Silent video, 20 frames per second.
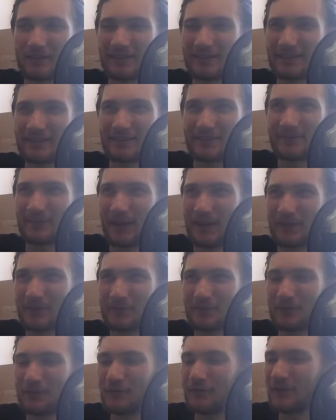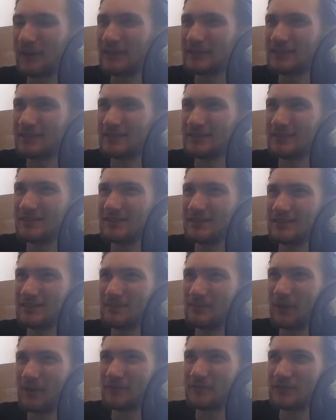I don't know if I can list them off the
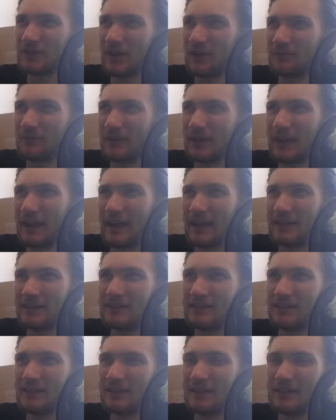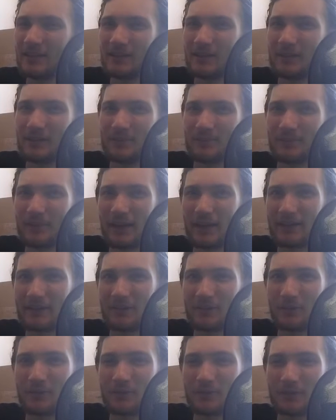top of my head, but I
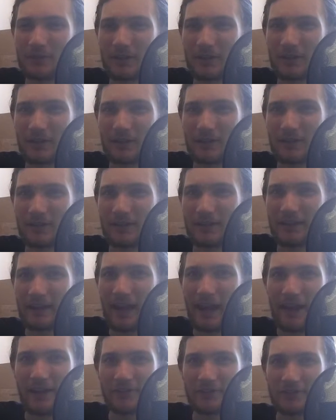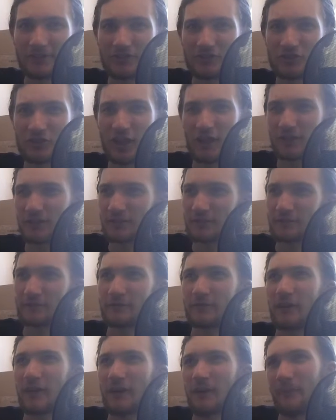know Alan Chuck
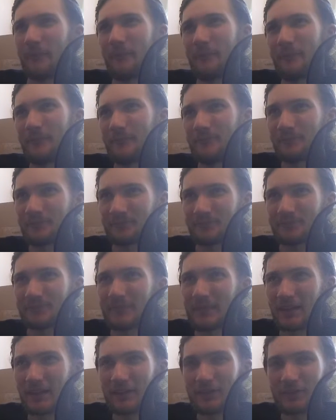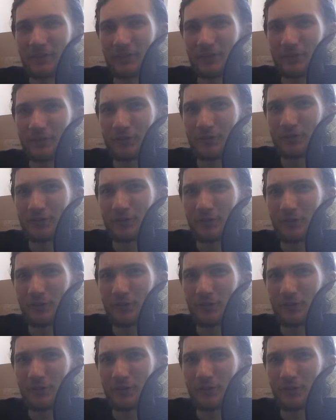from Nerd Corps.